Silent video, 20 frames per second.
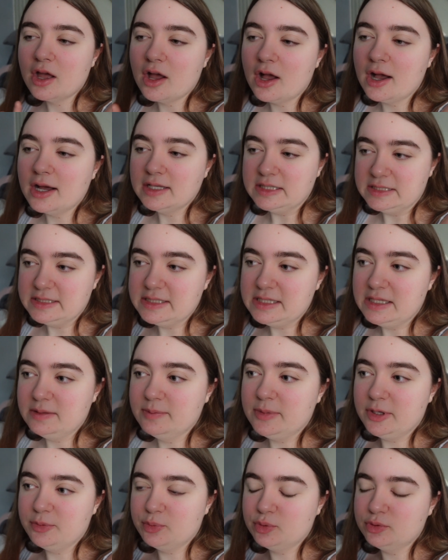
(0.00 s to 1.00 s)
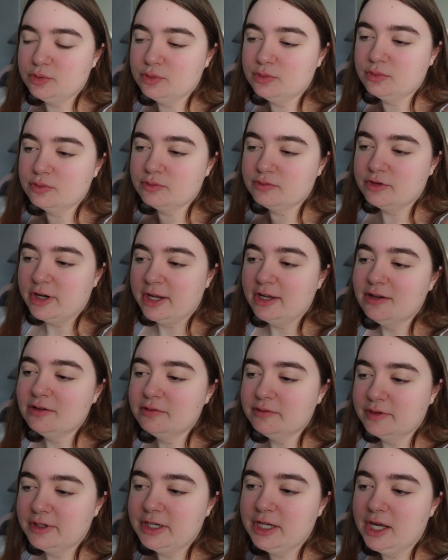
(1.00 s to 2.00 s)
I'd seen people rate it
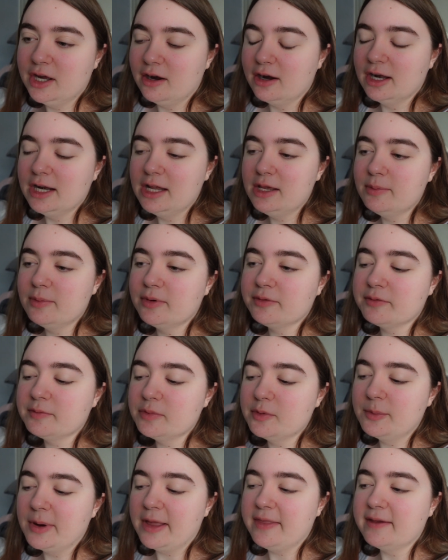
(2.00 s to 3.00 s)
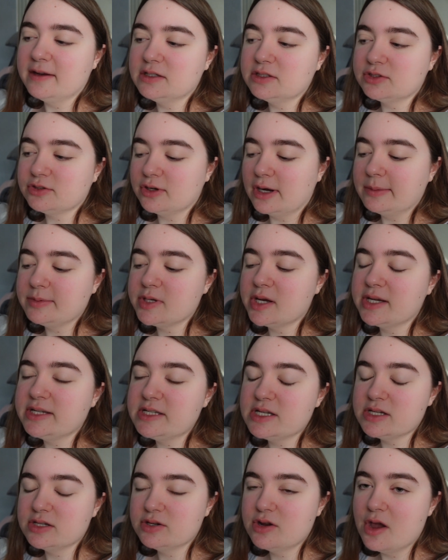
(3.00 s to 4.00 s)
really highly, but from the way they described it, I
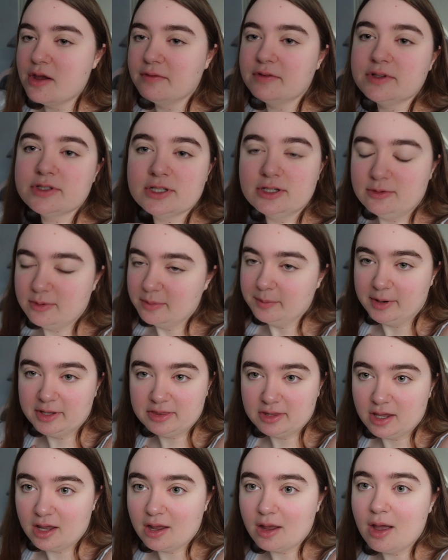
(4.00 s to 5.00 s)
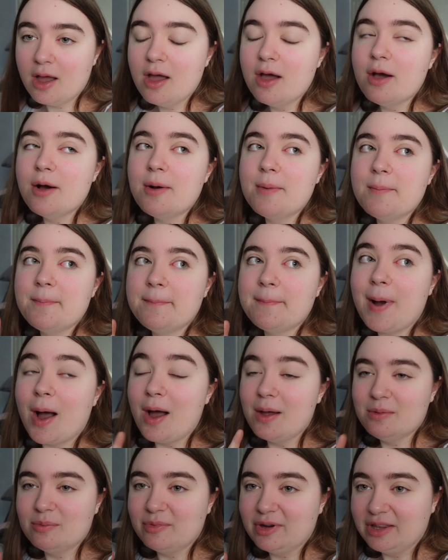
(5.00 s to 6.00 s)
didn't know if it was going to be my thing. But
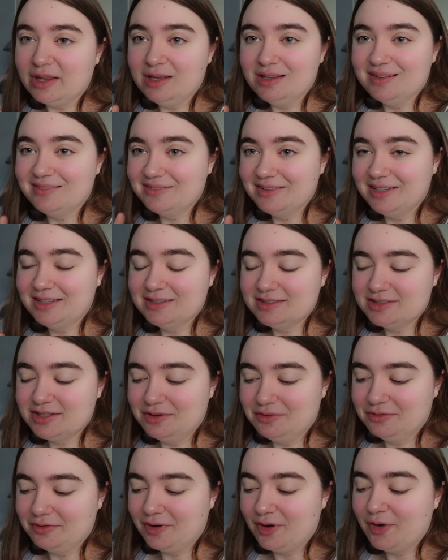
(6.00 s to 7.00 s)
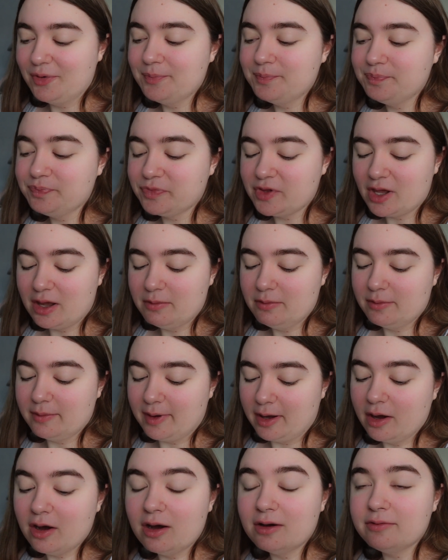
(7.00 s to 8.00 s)
I'm really loving it so far. I'm
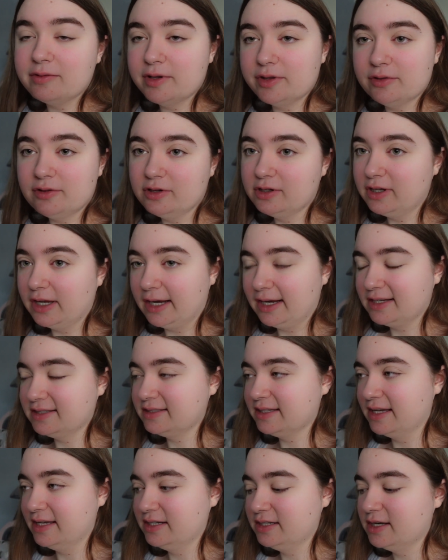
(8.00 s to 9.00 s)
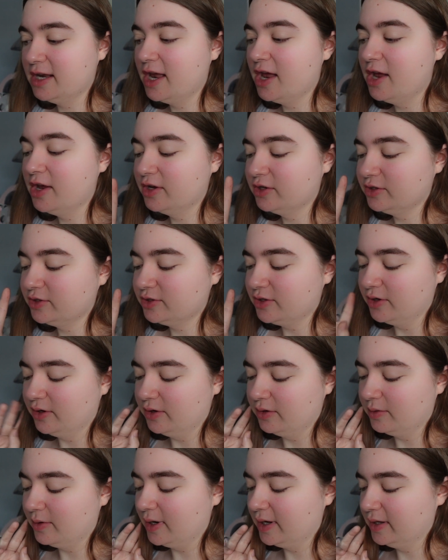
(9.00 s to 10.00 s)
about halfway through, like I said.
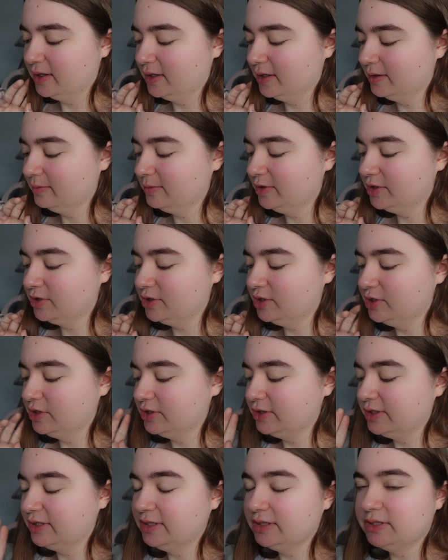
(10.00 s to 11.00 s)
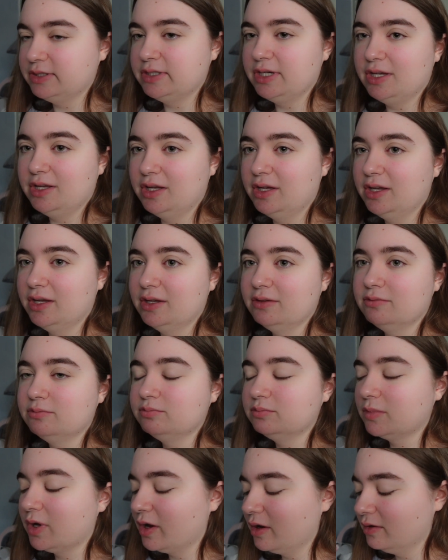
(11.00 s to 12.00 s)
So I think I'm literally just going to sit here.
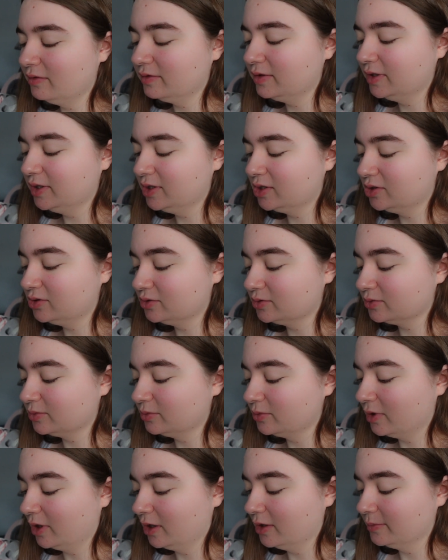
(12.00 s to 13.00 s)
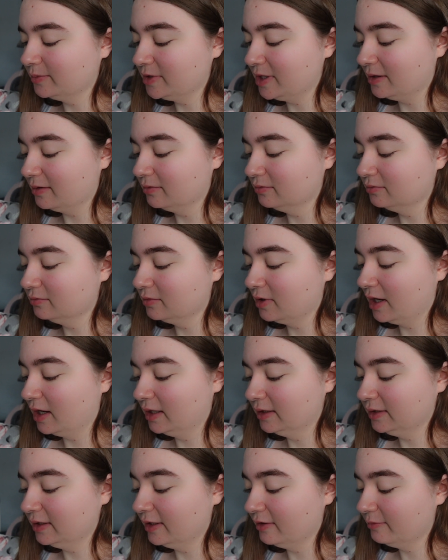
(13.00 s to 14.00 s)
Hopefully the dog will calm down
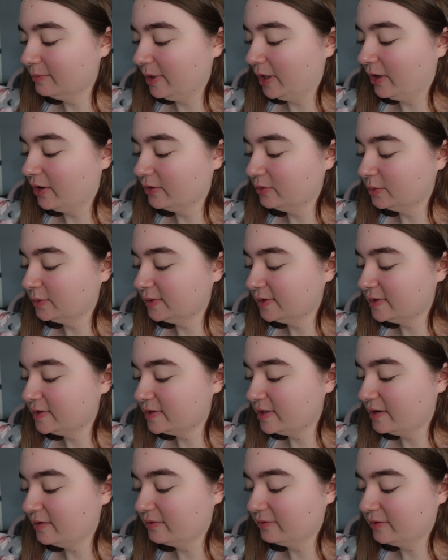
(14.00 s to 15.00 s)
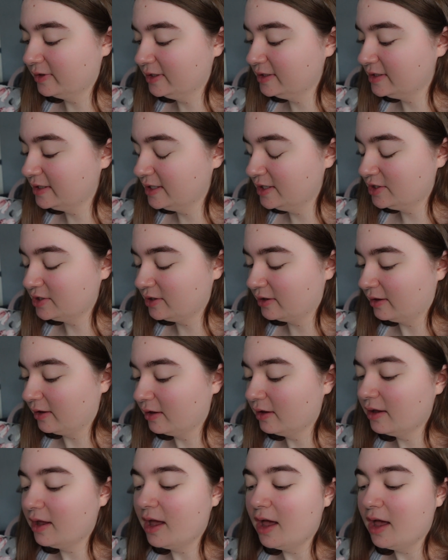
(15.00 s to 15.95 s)
and give me cuddles instead of fighting each other.